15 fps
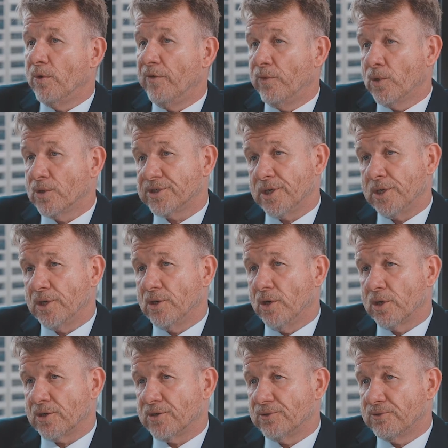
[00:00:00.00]
We've also
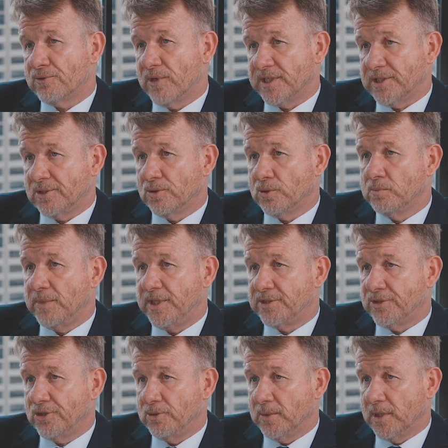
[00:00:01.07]
got congressional
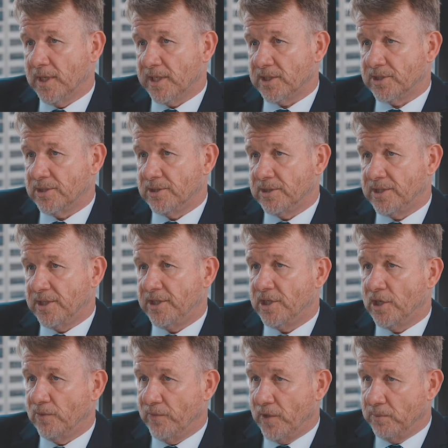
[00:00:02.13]
midterm elections in
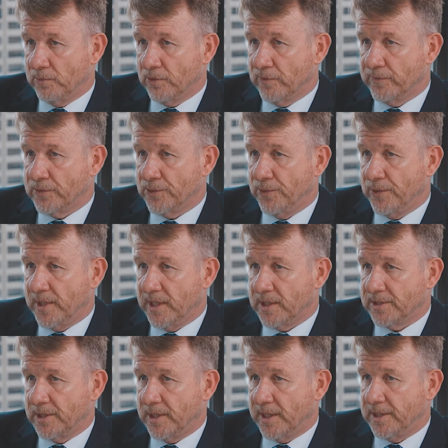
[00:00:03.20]
November of
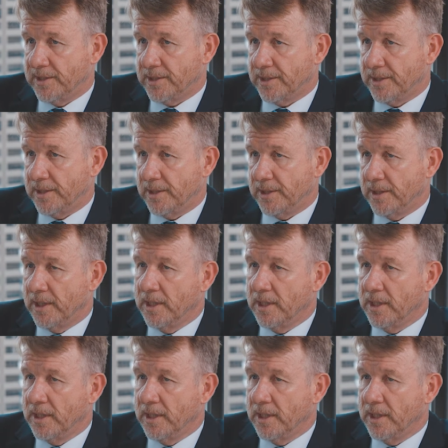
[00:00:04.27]
2018.